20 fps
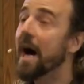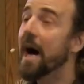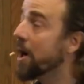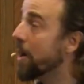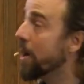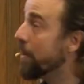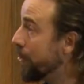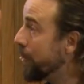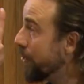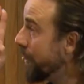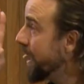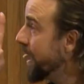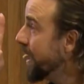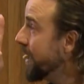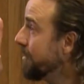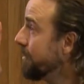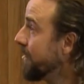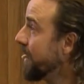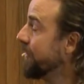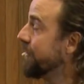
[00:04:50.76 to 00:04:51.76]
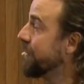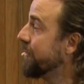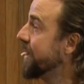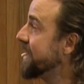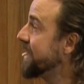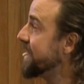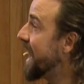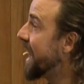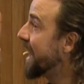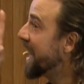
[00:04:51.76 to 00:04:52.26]
And our brain, my
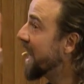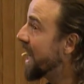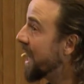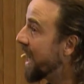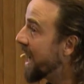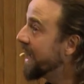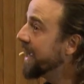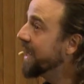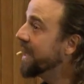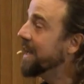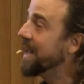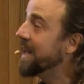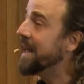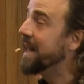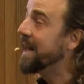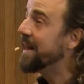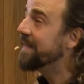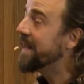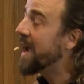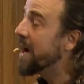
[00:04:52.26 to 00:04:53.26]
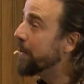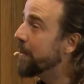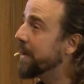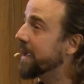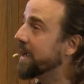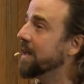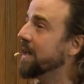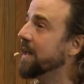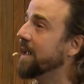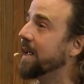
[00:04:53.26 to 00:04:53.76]
friends, are aligned
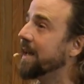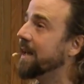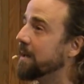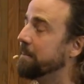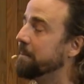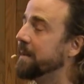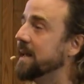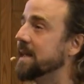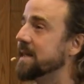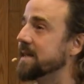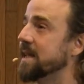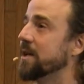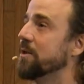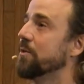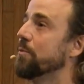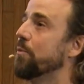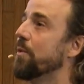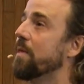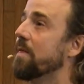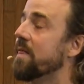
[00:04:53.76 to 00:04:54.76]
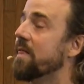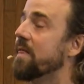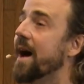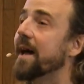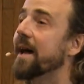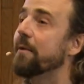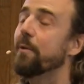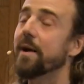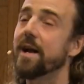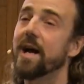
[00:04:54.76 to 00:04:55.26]
directly in a millisecond with
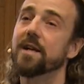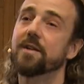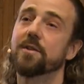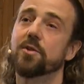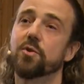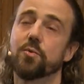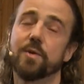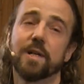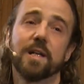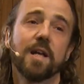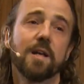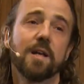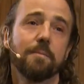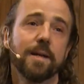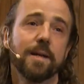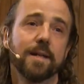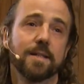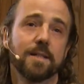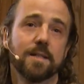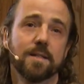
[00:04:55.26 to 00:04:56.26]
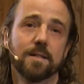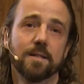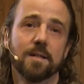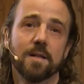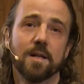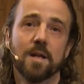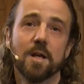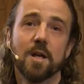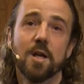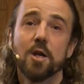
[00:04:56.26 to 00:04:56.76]
that 128 beats.
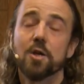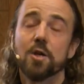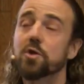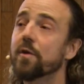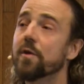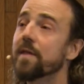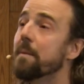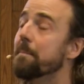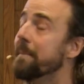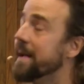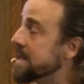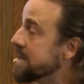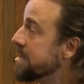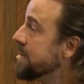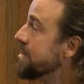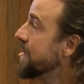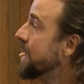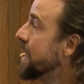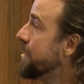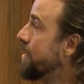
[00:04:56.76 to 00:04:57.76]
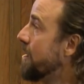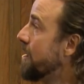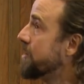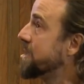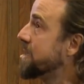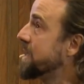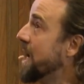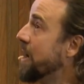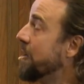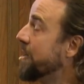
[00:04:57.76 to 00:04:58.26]
So the amazing thing
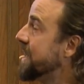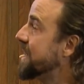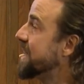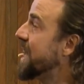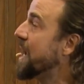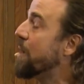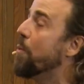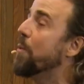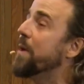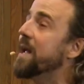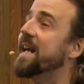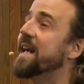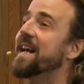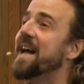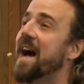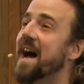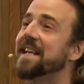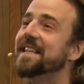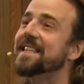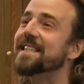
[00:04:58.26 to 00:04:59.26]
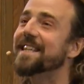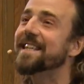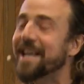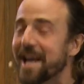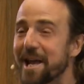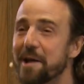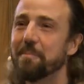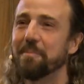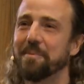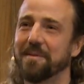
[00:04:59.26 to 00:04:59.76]
about sound is like we can
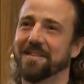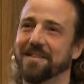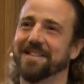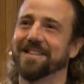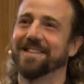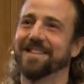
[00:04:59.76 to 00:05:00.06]
escape.